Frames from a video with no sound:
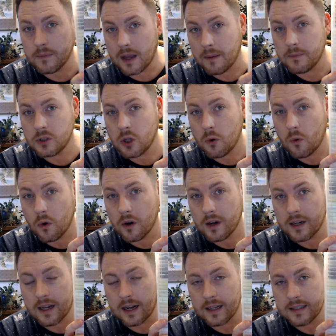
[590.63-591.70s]
so
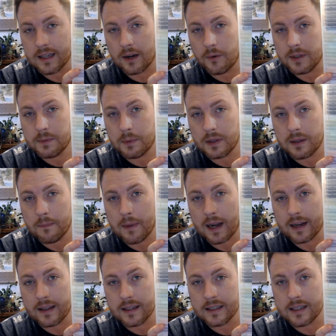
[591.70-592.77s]
organized. I always put them
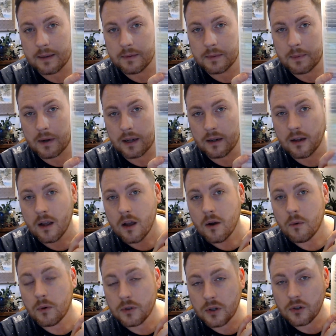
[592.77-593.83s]
back in the same spot.
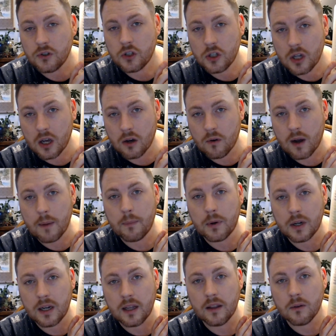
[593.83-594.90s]
Well, don't you know, I put
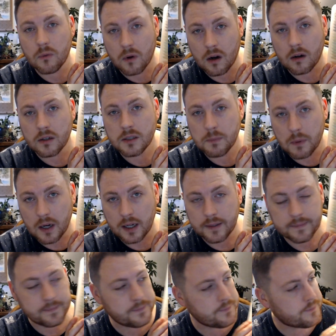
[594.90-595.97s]
it in the wrong spot.
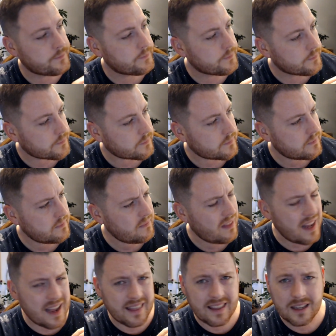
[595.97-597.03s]

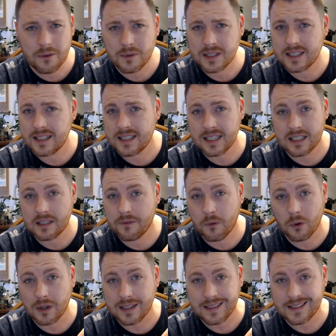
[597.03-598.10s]
I think it was
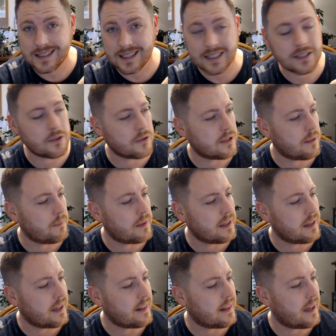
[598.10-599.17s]
646 or something
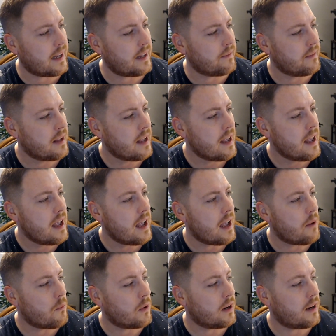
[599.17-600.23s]
like that.
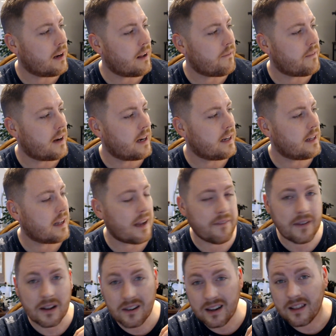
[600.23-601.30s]
And where did I find it? I
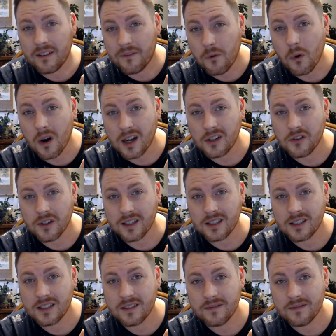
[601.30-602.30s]
found it in the 400s.